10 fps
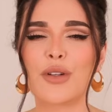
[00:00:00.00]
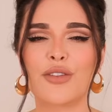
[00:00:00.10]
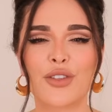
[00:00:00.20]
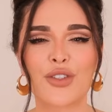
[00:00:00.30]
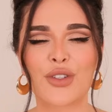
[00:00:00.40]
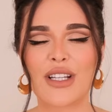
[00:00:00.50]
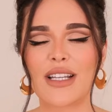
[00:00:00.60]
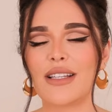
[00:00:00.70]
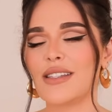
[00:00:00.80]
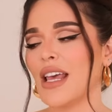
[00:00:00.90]
beautiful
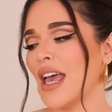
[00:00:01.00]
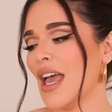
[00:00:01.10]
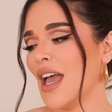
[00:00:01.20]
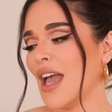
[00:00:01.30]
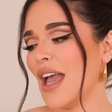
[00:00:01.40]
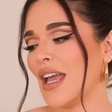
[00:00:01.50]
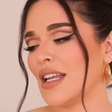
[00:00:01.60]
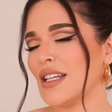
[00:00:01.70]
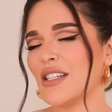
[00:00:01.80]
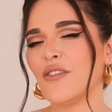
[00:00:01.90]
trees.
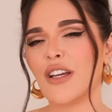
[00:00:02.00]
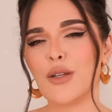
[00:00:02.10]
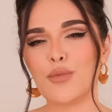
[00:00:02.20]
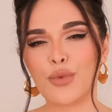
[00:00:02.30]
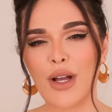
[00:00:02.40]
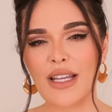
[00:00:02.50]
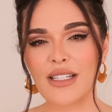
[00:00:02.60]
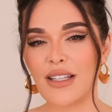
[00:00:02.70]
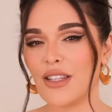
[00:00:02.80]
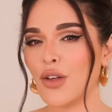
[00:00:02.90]
And it's very
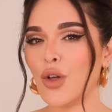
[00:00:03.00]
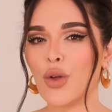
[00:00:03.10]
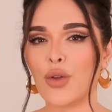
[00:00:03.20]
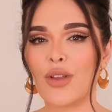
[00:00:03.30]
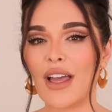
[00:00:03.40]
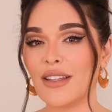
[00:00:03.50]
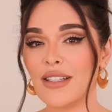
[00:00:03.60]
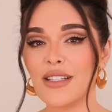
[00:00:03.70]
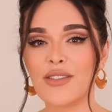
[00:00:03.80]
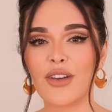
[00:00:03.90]
bright, like the whole
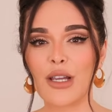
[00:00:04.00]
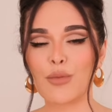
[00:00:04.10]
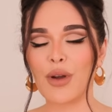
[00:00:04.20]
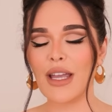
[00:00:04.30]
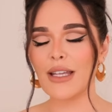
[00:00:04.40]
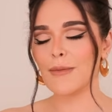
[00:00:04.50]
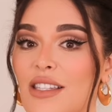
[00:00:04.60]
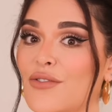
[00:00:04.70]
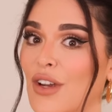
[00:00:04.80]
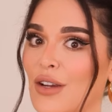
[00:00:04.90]
island is very bright.
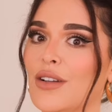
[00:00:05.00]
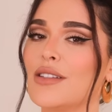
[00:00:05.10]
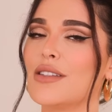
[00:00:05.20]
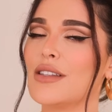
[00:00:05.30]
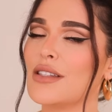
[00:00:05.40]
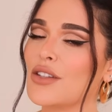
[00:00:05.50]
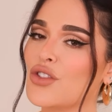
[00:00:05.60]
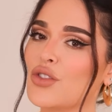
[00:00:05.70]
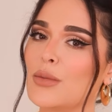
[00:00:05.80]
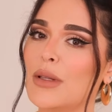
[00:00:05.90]
This fragrance is
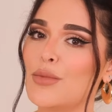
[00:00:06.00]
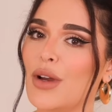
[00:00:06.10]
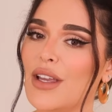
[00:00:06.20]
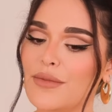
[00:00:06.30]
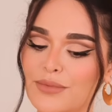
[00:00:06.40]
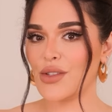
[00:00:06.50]
extremely bright.